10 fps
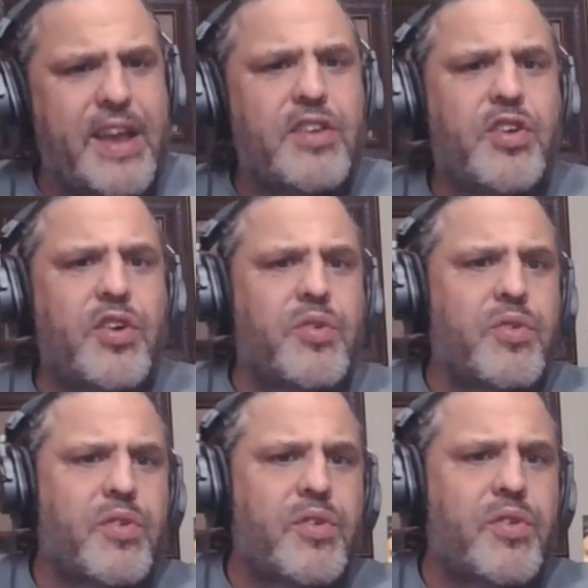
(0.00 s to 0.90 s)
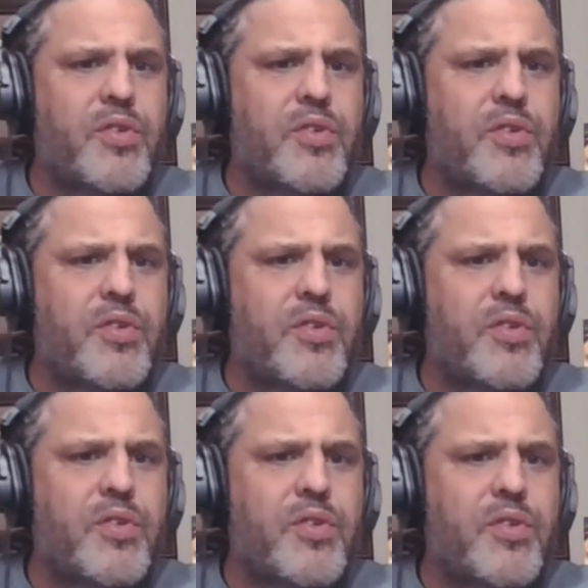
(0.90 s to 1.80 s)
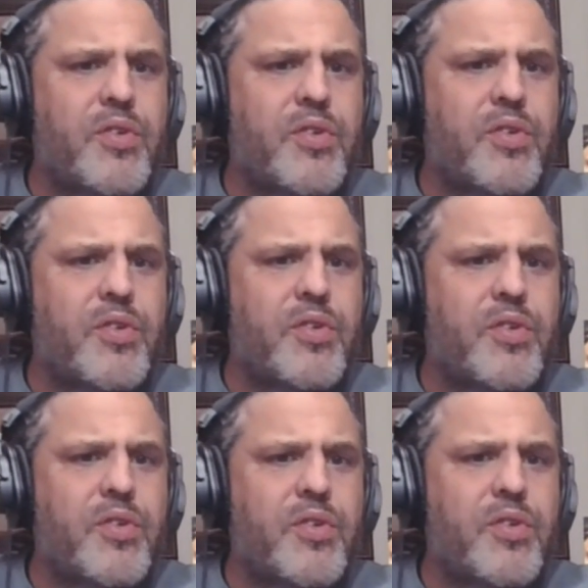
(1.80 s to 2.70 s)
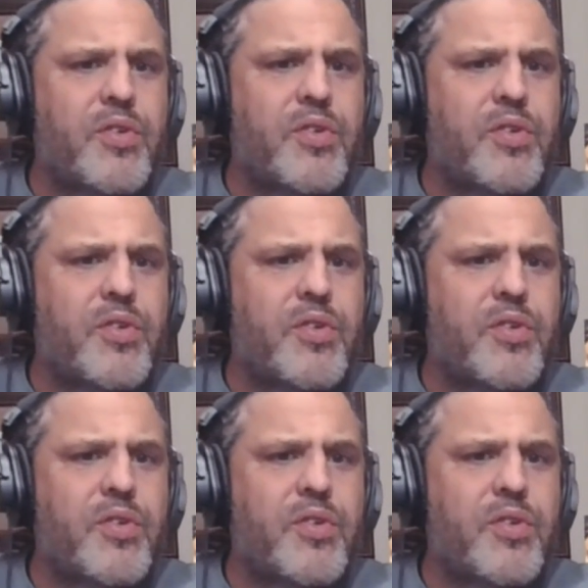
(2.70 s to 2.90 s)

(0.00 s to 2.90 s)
eight two, seven three, six four.